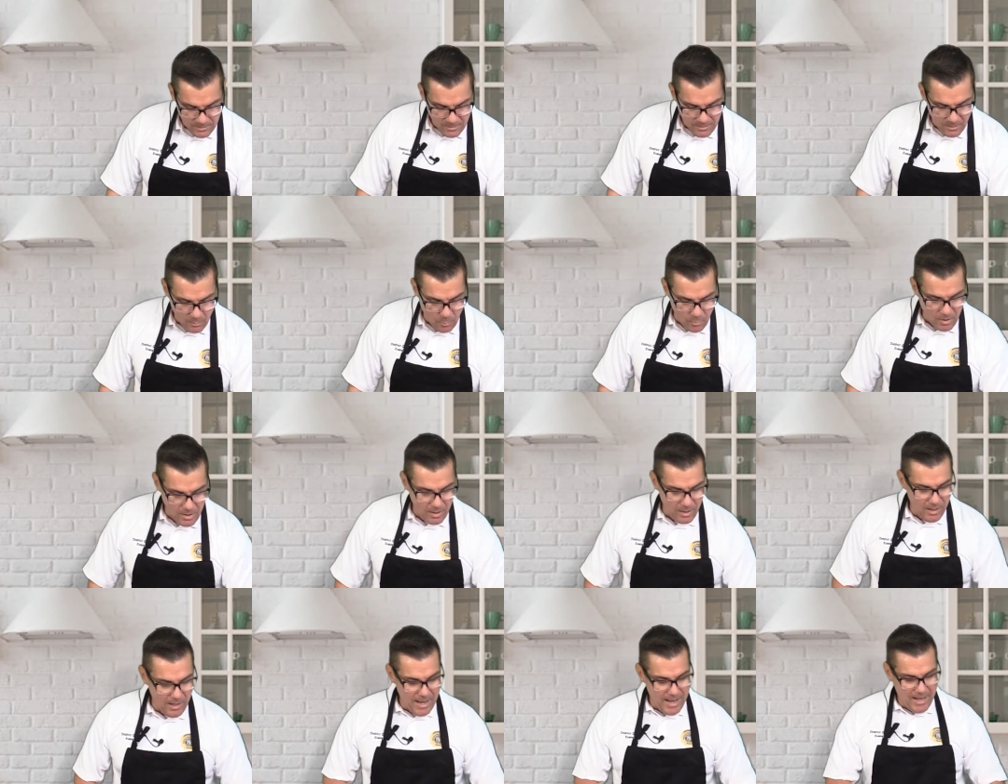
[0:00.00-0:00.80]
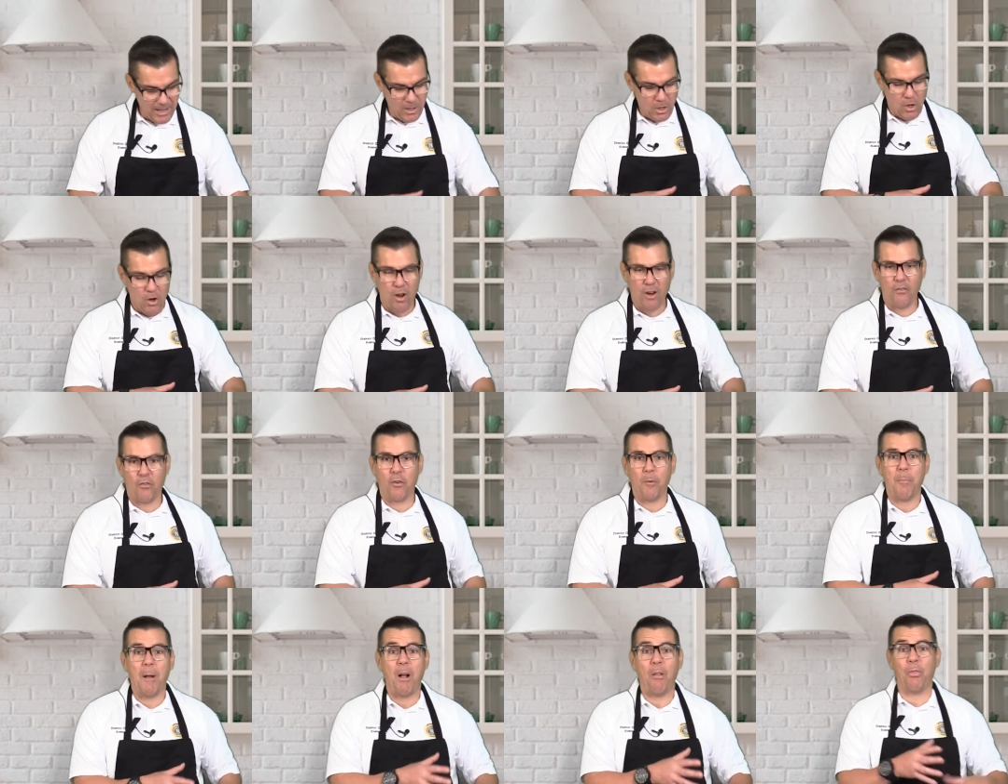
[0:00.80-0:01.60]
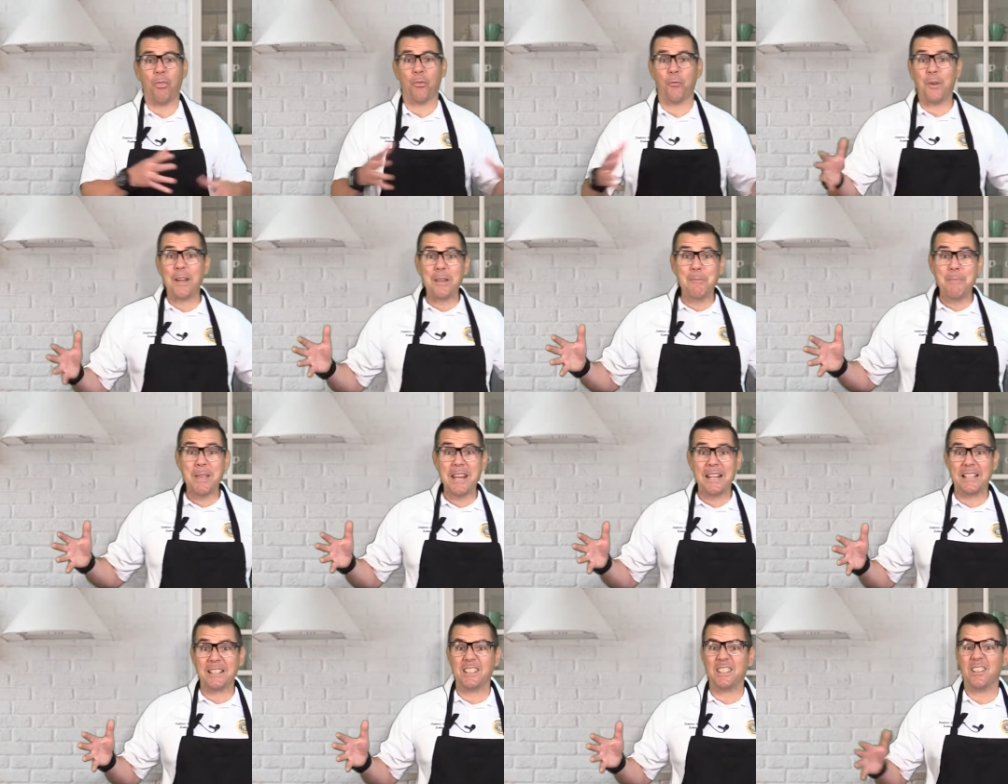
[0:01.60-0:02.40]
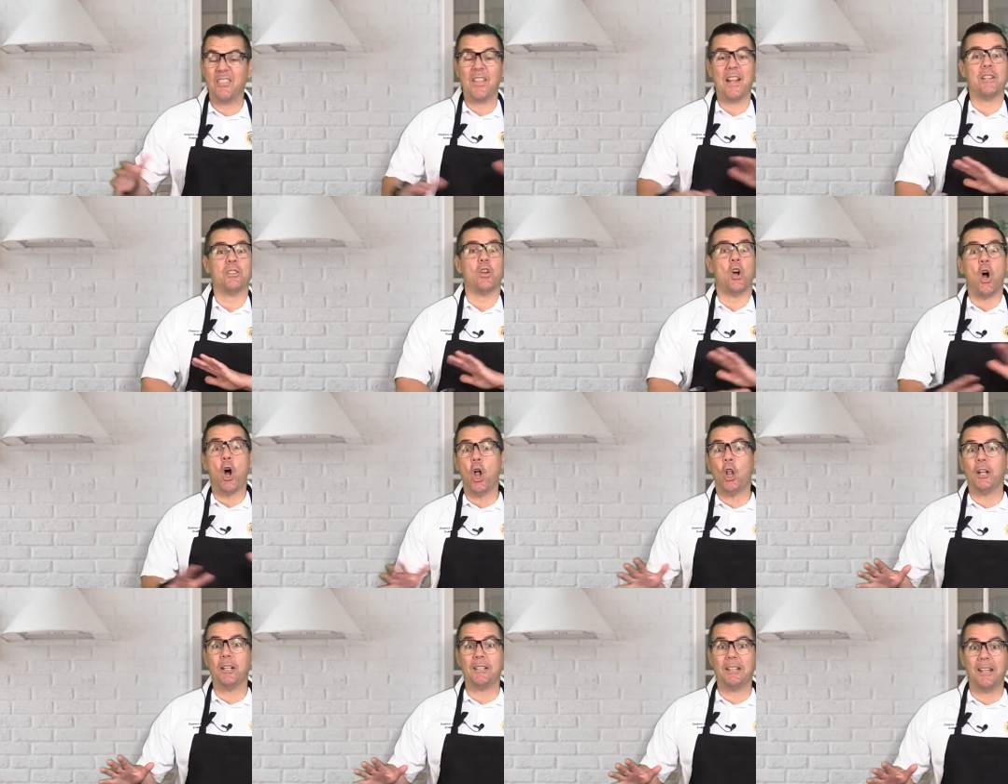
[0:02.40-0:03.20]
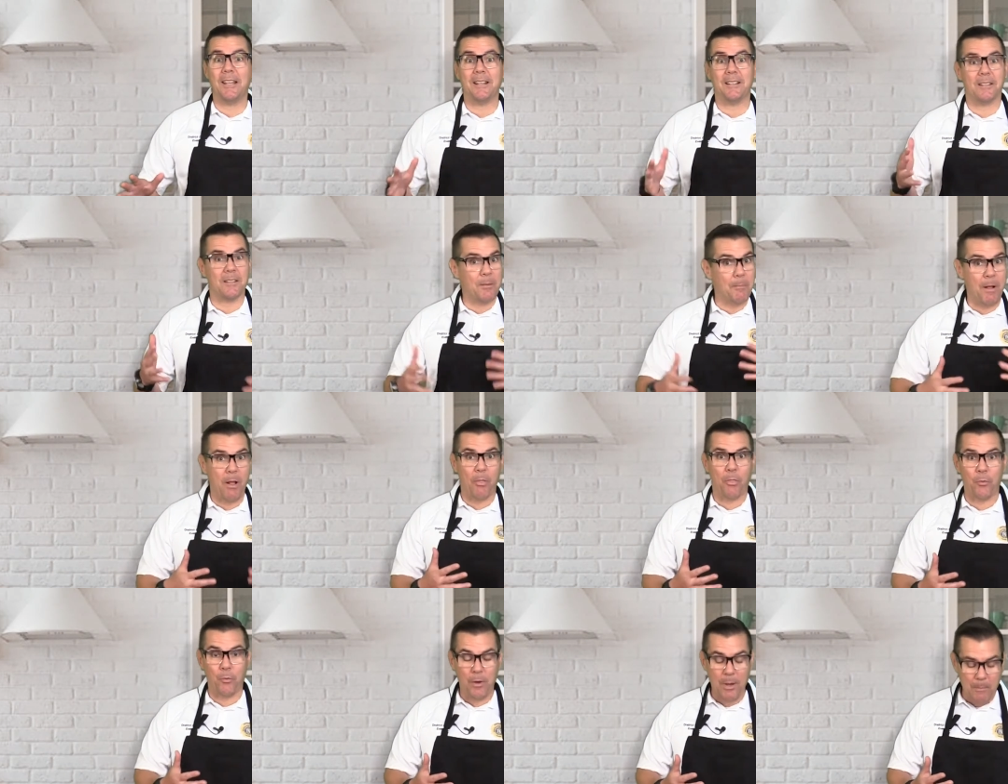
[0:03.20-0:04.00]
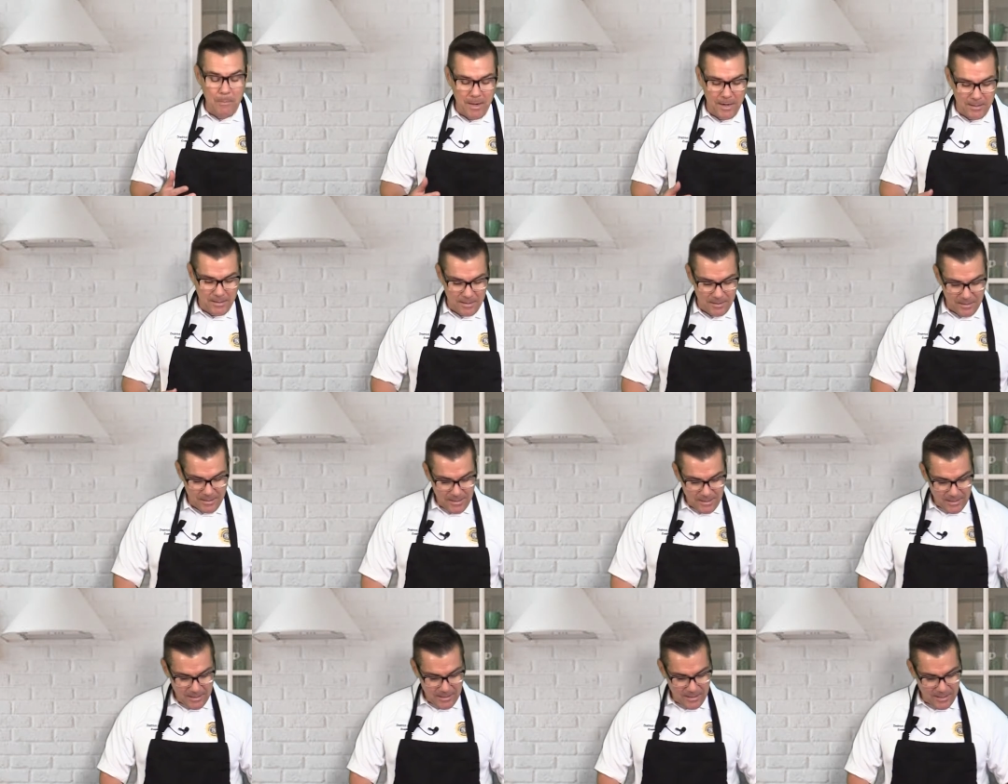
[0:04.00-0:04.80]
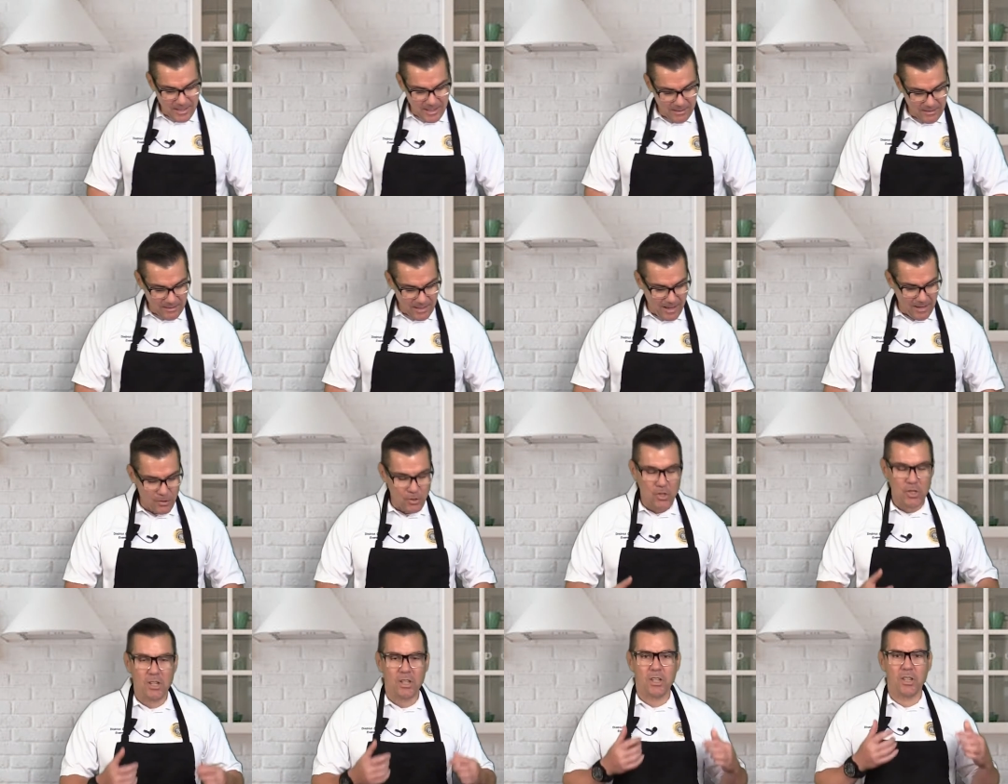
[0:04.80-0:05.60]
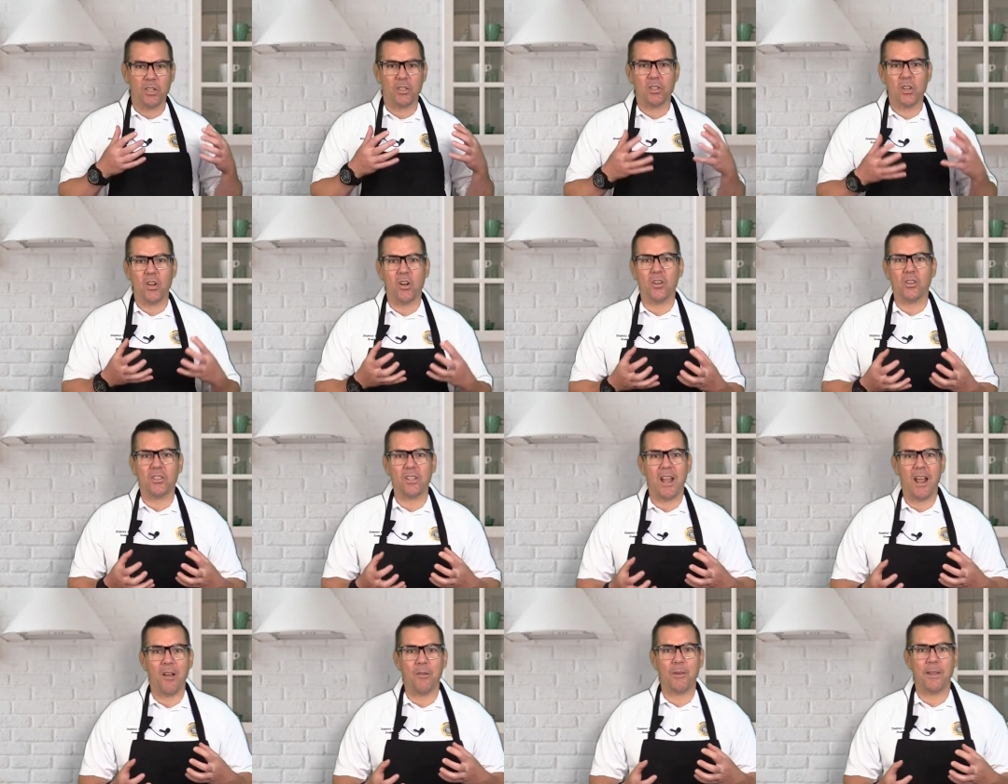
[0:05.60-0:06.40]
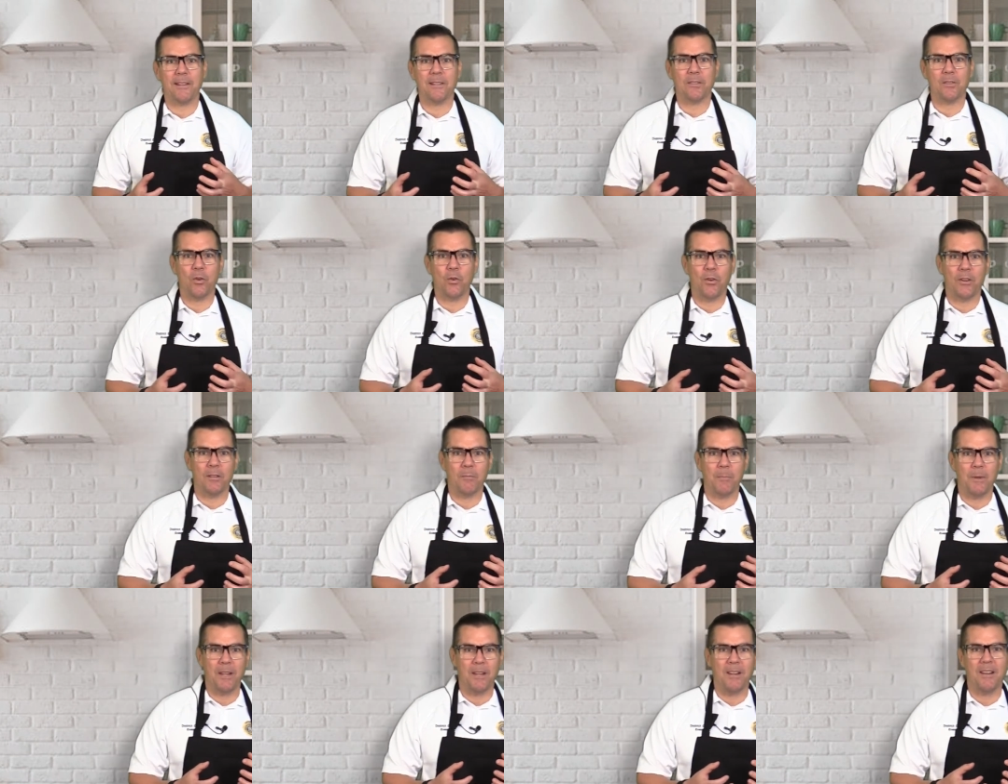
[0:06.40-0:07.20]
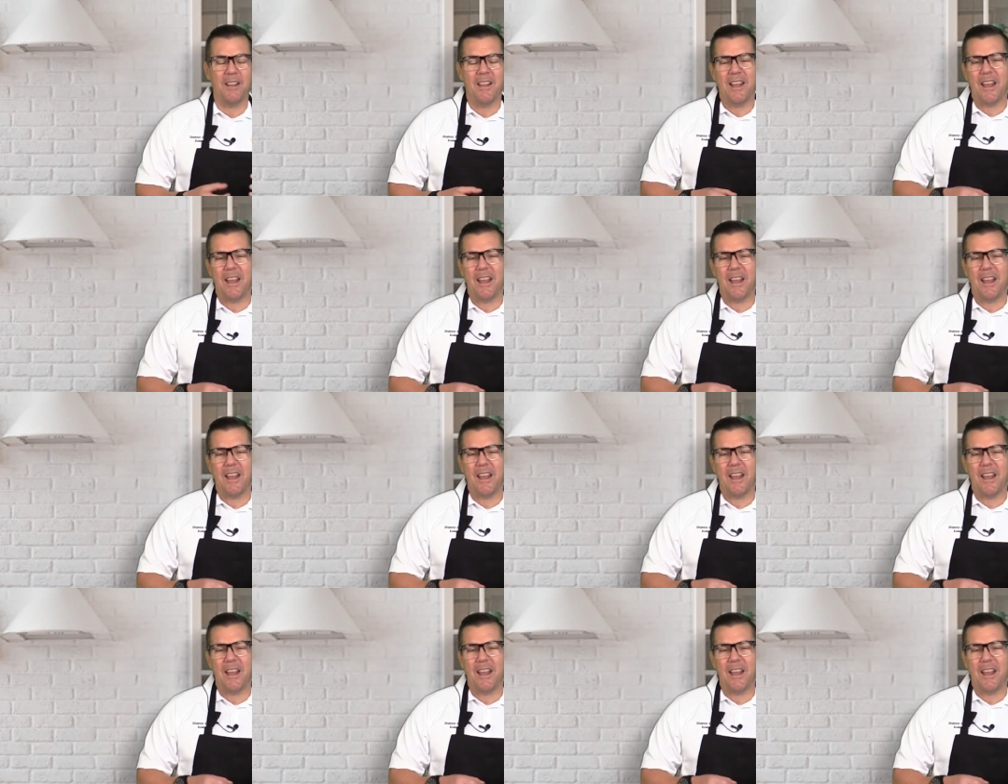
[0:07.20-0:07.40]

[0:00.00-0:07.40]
and we're going to let it cook for about 3 minutes. That's all it takes is about 3 minutes to get that cheese cooked down nice and crispy.